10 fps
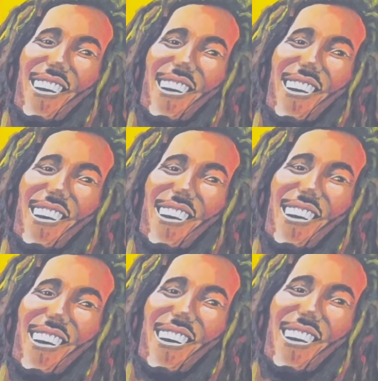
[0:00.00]

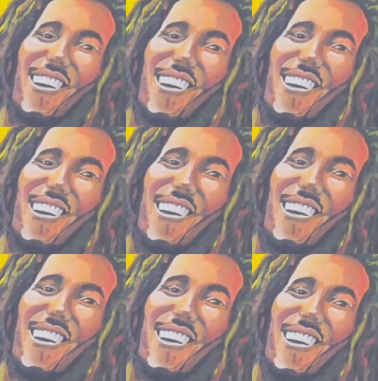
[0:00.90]

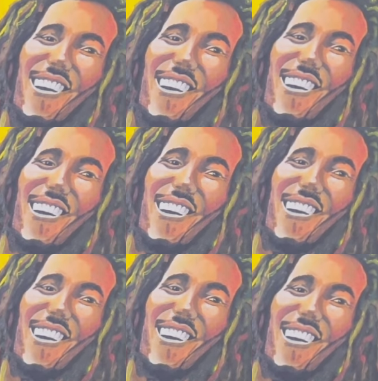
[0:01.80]

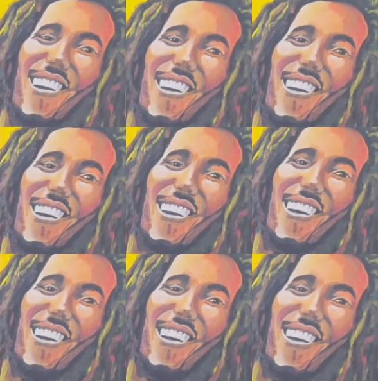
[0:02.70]

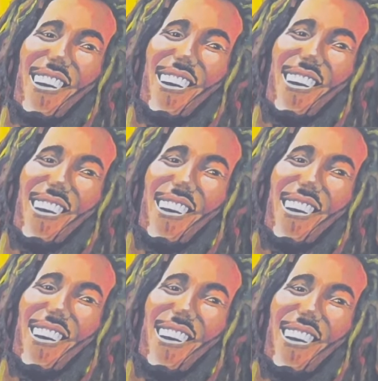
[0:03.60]

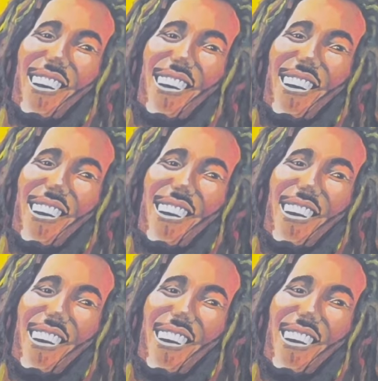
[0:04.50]
The person shown says nothing.